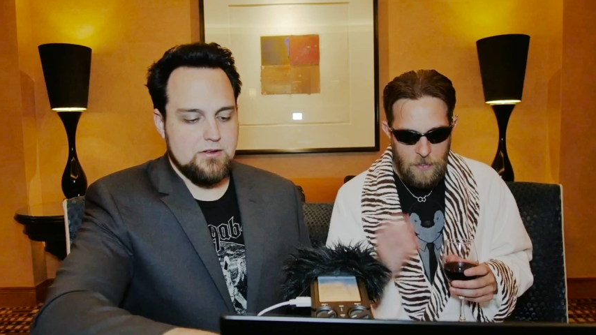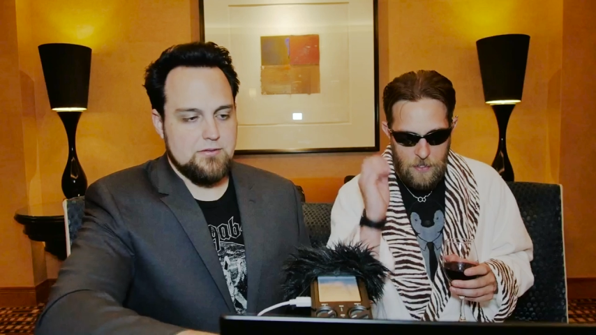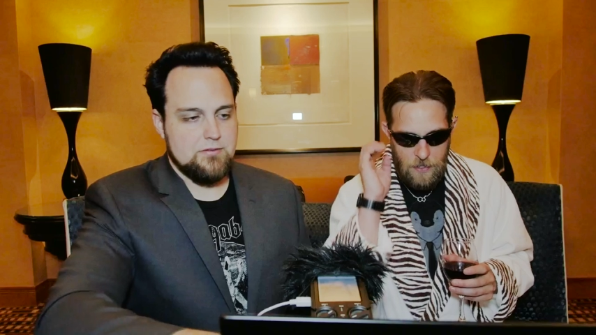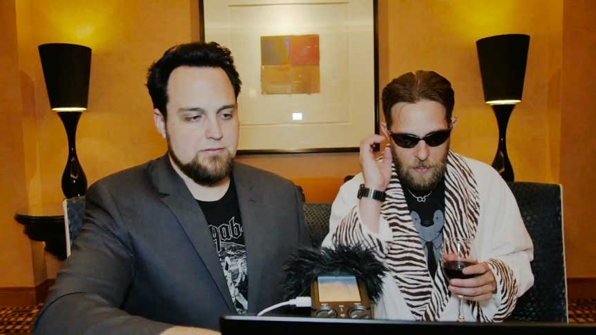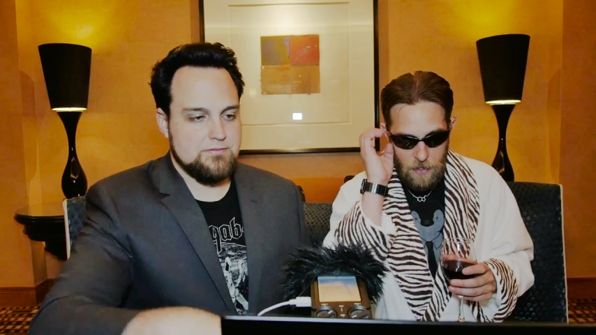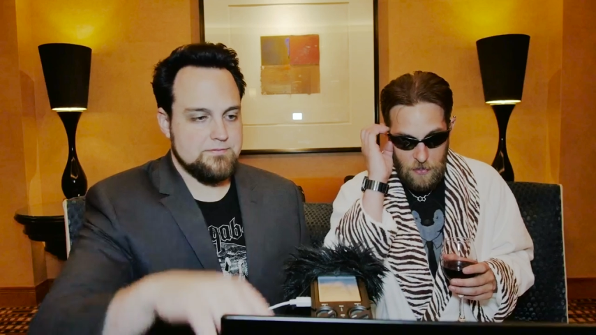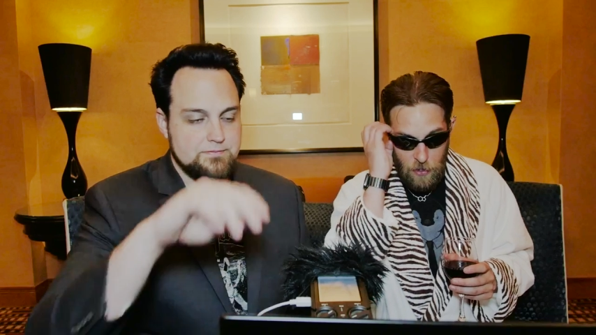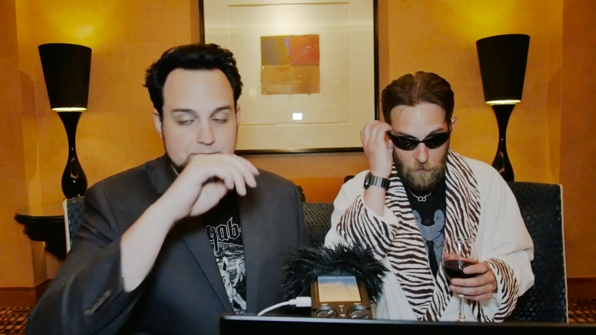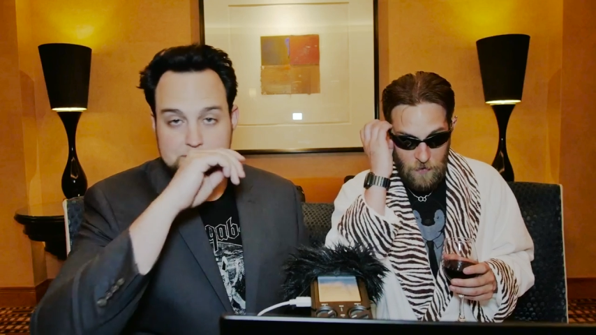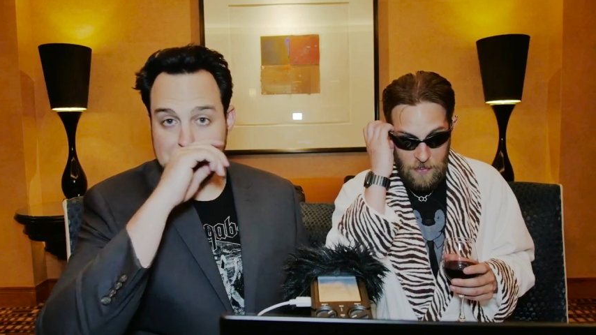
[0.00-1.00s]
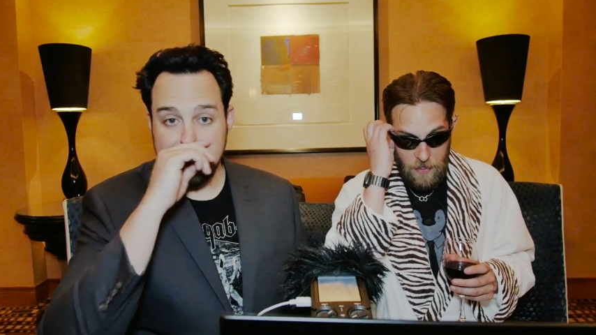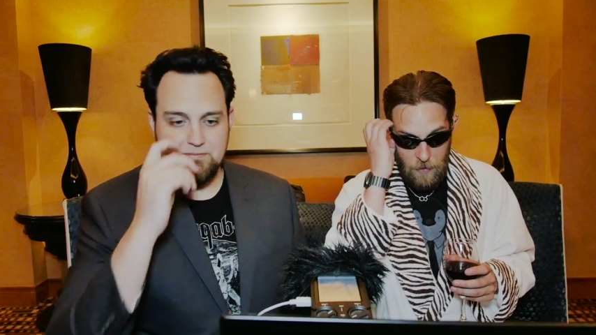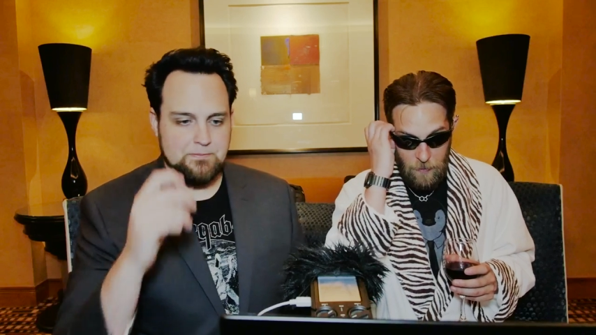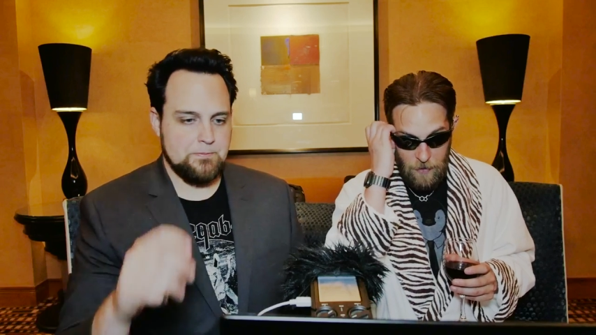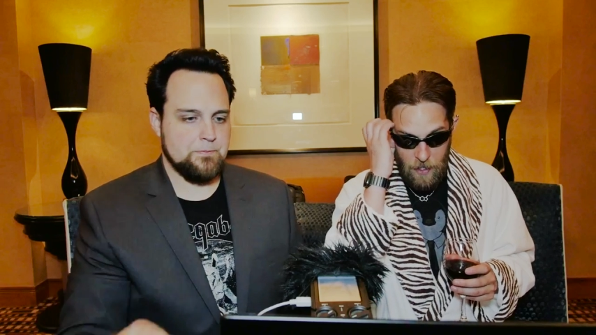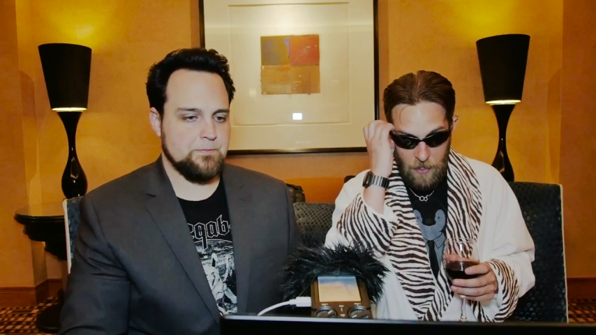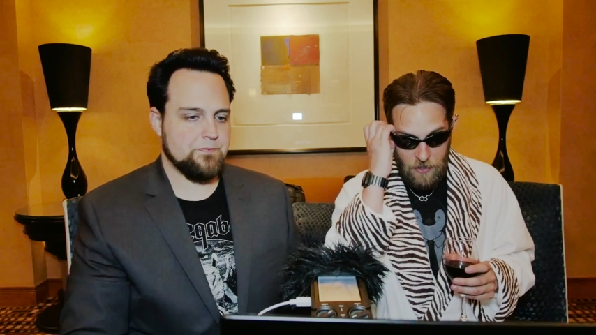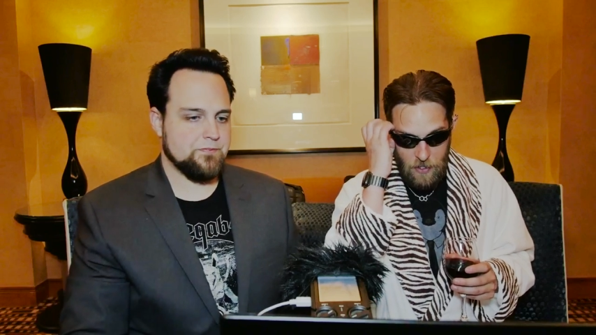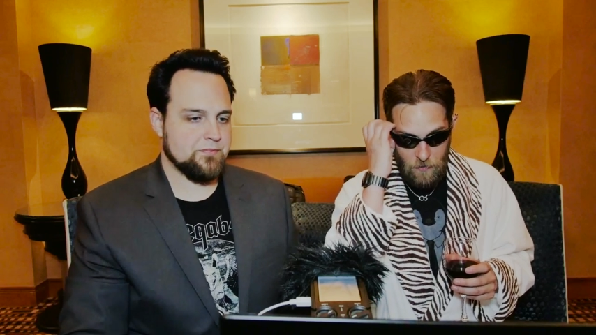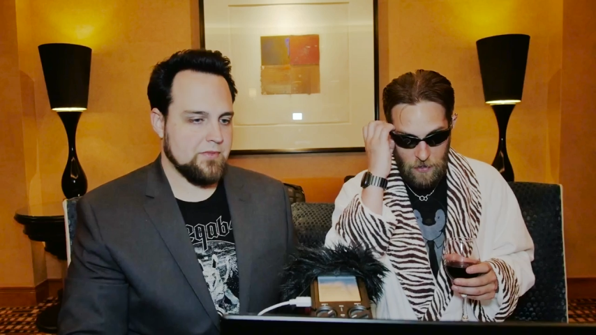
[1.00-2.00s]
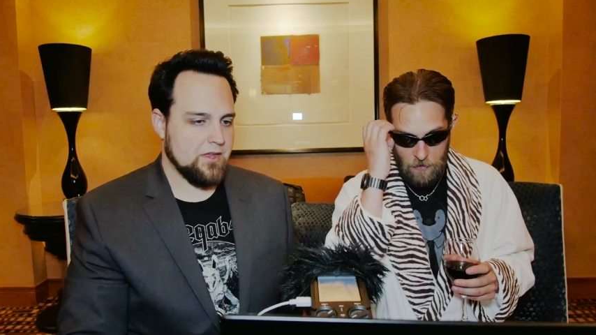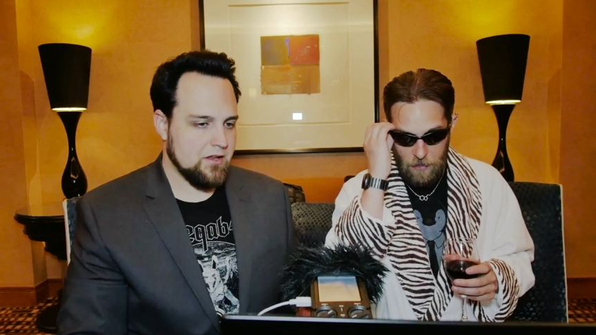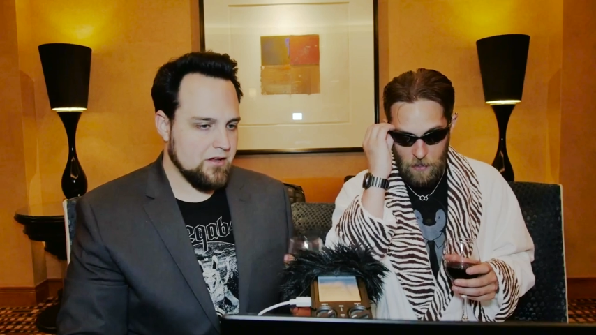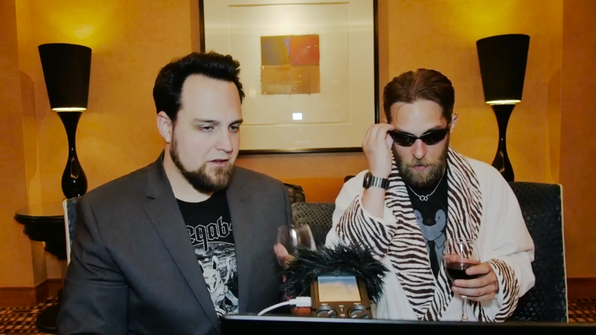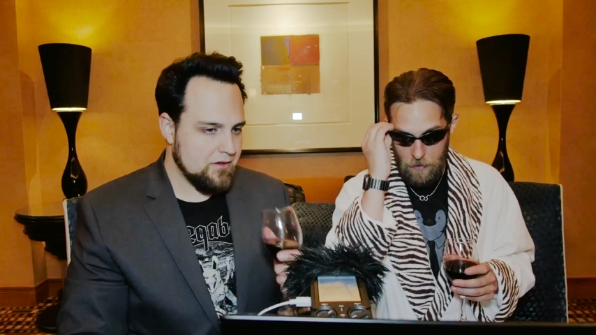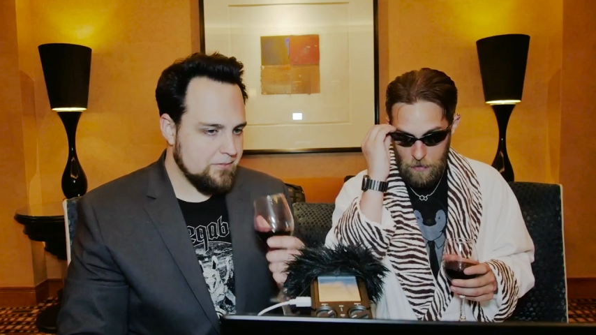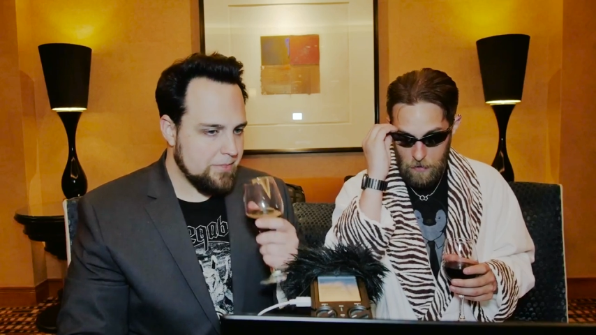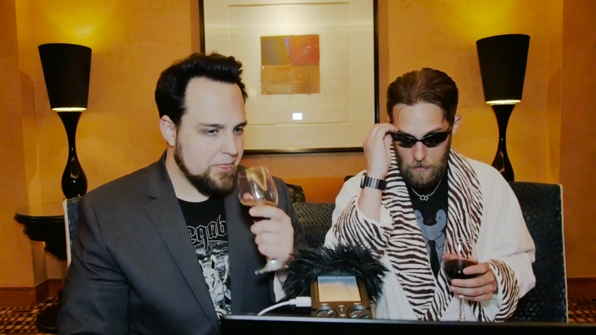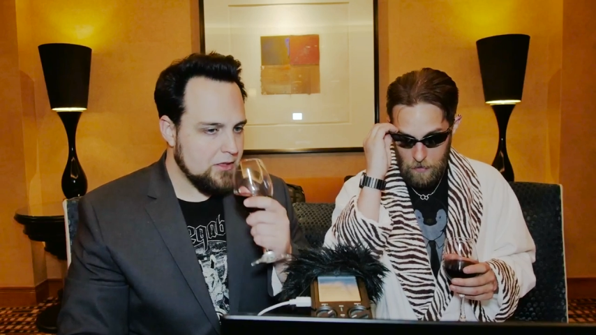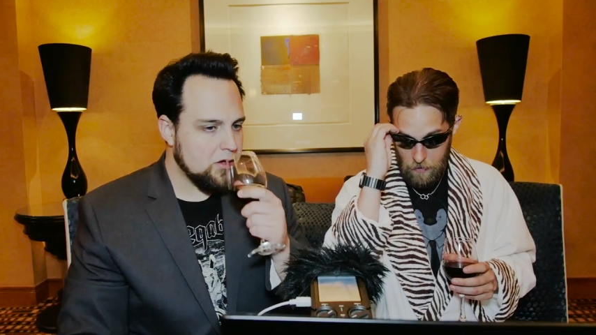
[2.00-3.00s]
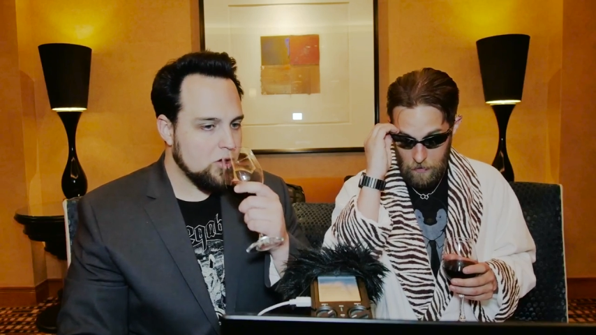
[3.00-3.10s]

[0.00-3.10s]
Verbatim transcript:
Speaker 1: purchased uh, SurfEasy VPN just over a year ago, mm -hmm.